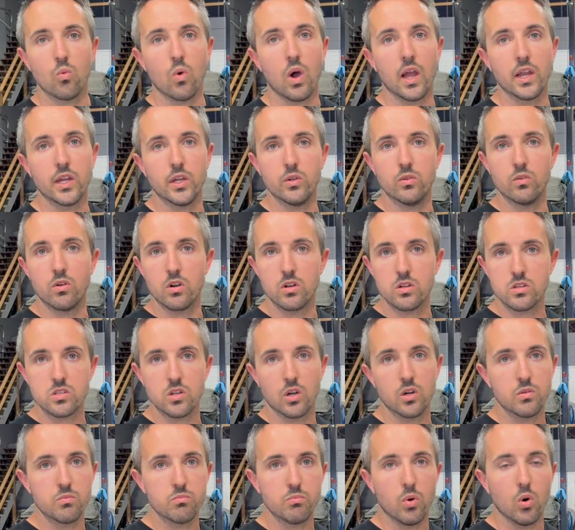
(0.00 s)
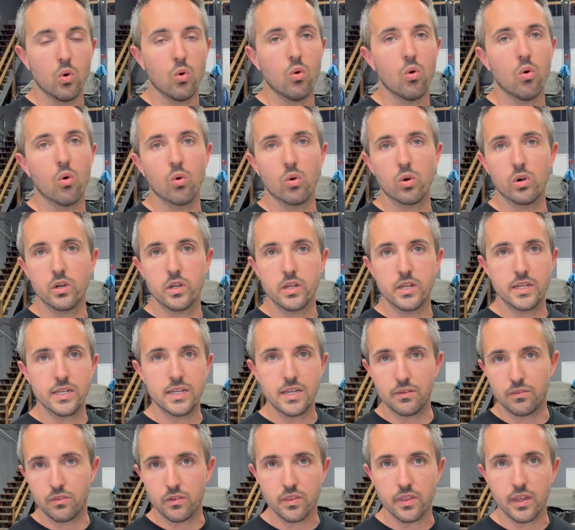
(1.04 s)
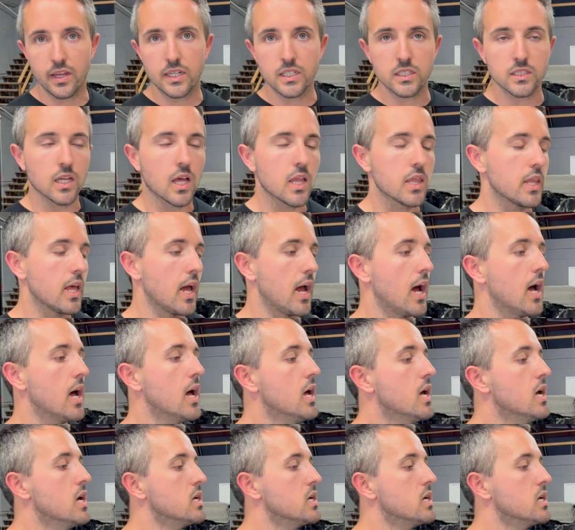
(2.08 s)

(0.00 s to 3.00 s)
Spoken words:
why you'd run a certain bullhorn, and different things like that.